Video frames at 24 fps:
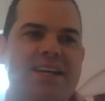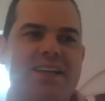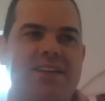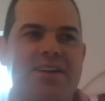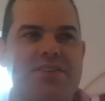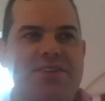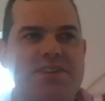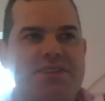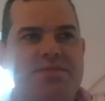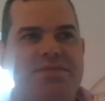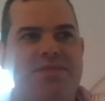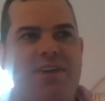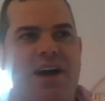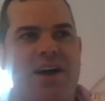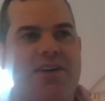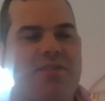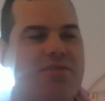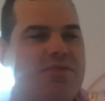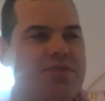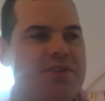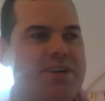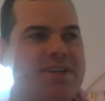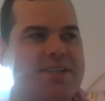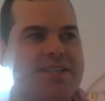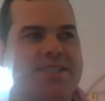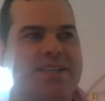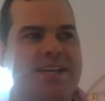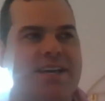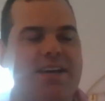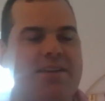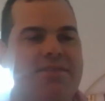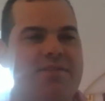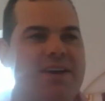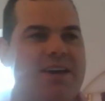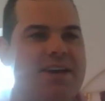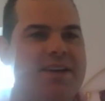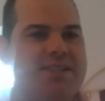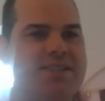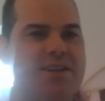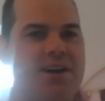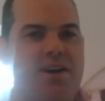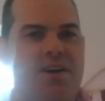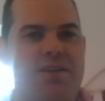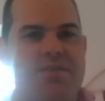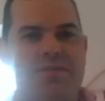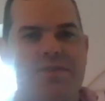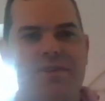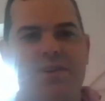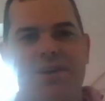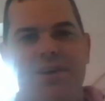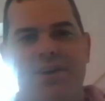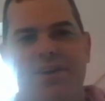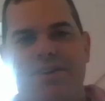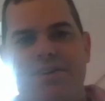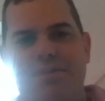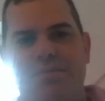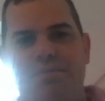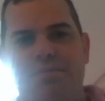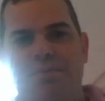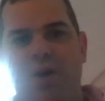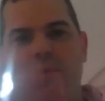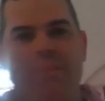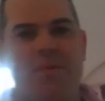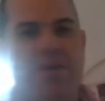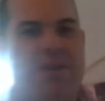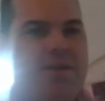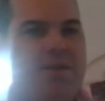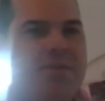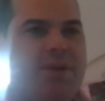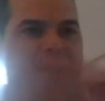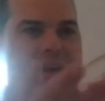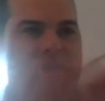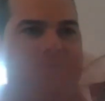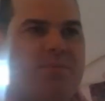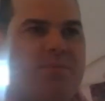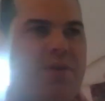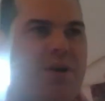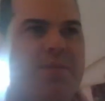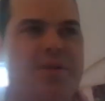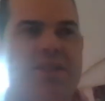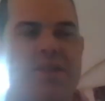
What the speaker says: and they'll just fire all these CVs off, just bombing them in.